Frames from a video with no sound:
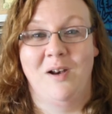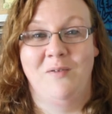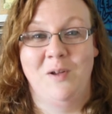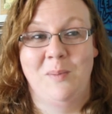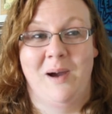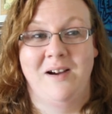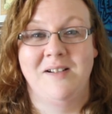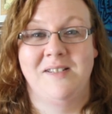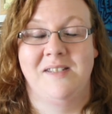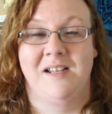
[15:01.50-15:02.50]
quite a few
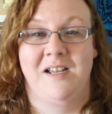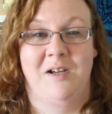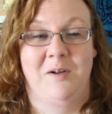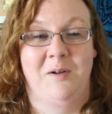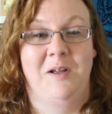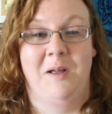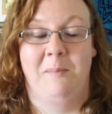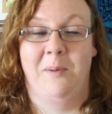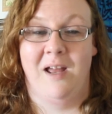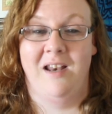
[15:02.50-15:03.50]
parts, uh,
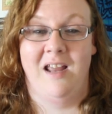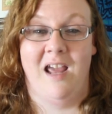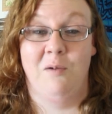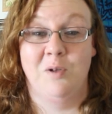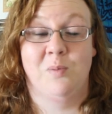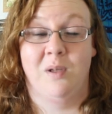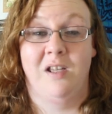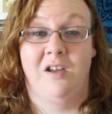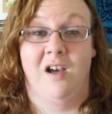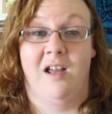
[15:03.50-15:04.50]
but it was
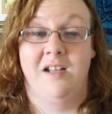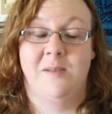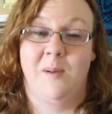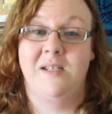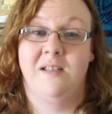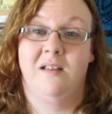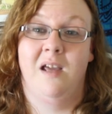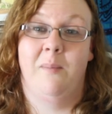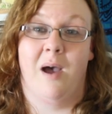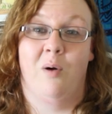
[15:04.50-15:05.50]
really good. It's
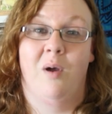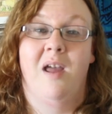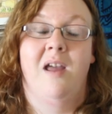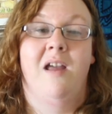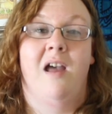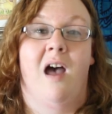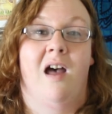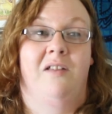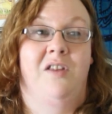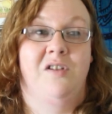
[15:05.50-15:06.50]
basically about
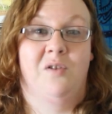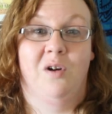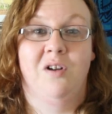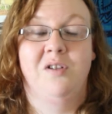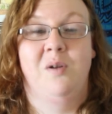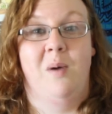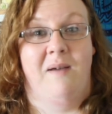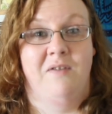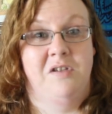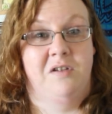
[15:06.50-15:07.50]
uh, these girls who
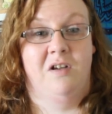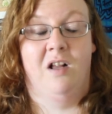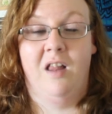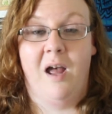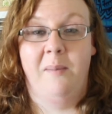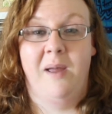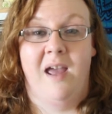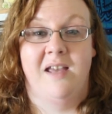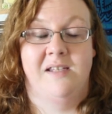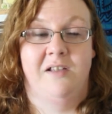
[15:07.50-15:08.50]
have this club
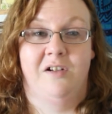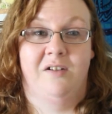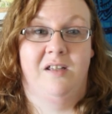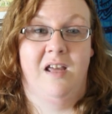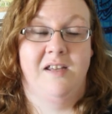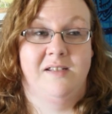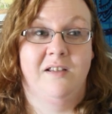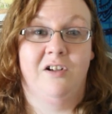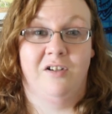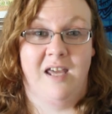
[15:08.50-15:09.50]
as a little as
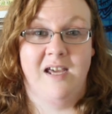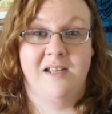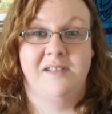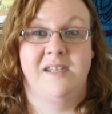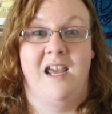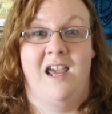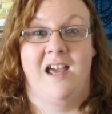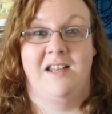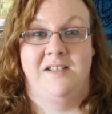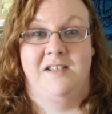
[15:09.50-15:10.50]
little kids,
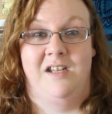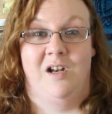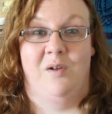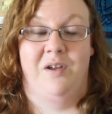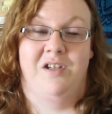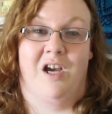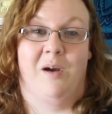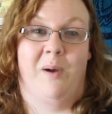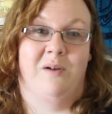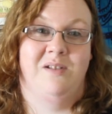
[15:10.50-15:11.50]
and you know they
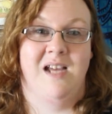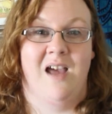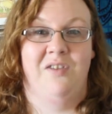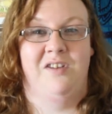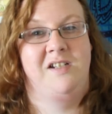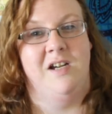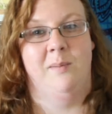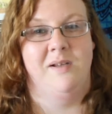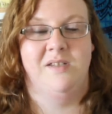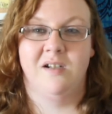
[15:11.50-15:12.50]
talk about death, and they talk
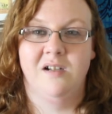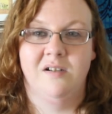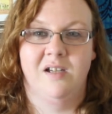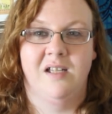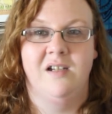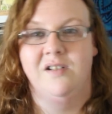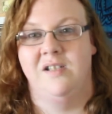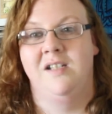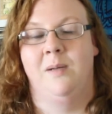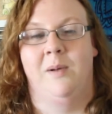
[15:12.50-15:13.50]
about serial killers,
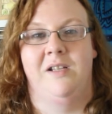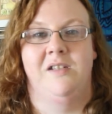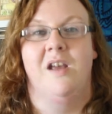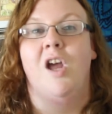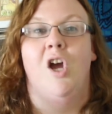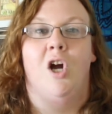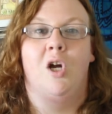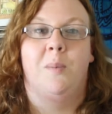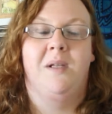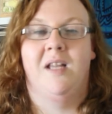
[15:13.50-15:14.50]
and they talk about these
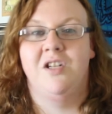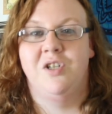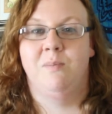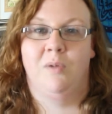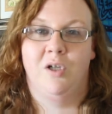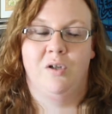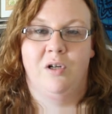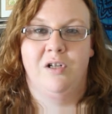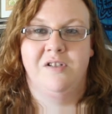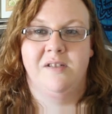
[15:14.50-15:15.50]
urban legend
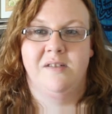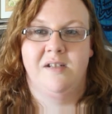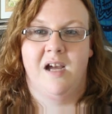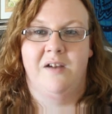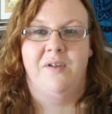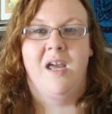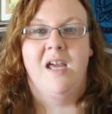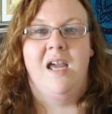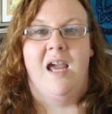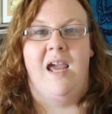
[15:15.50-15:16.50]
murderers and stuff,
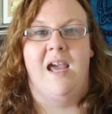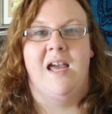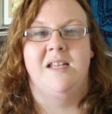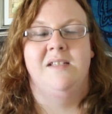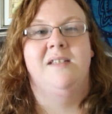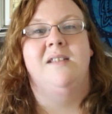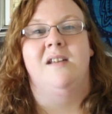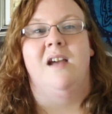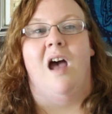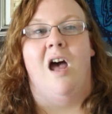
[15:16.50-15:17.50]
and.
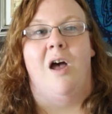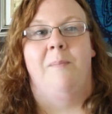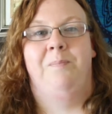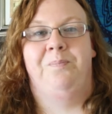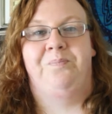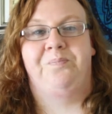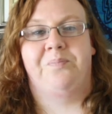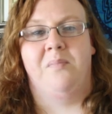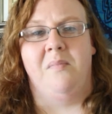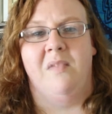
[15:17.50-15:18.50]
Um,
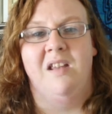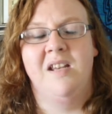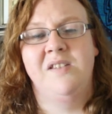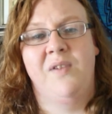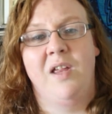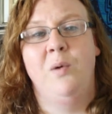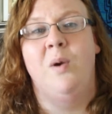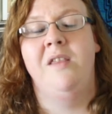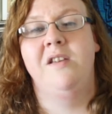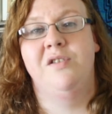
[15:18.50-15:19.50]
and then it's following
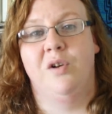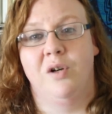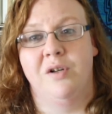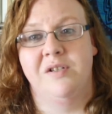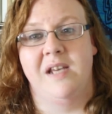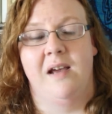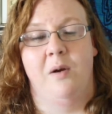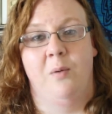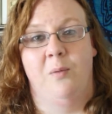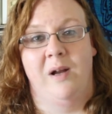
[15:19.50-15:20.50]
one of these girls uh,
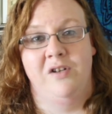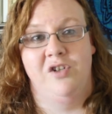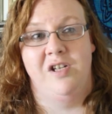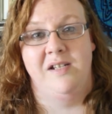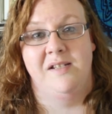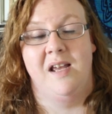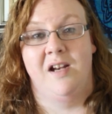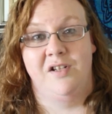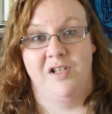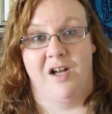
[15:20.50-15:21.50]
when she's an
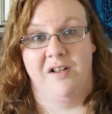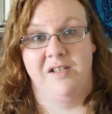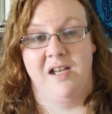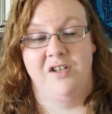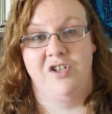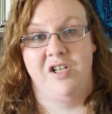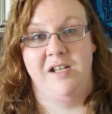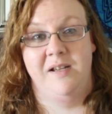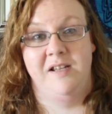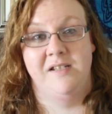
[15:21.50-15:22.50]
adult, and
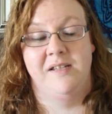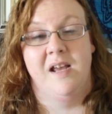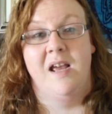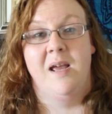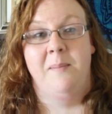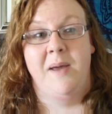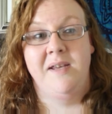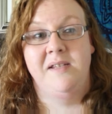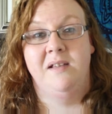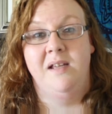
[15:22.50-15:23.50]
she's
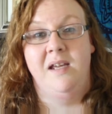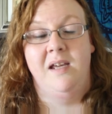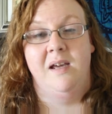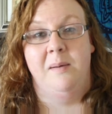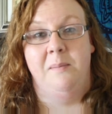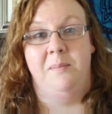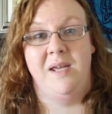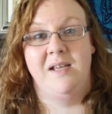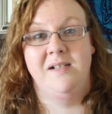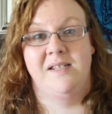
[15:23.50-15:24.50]
basically
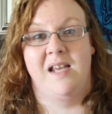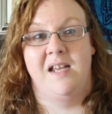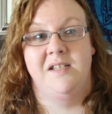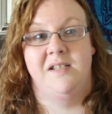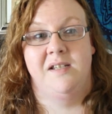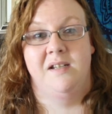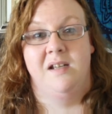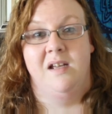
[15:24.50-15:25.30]
being sent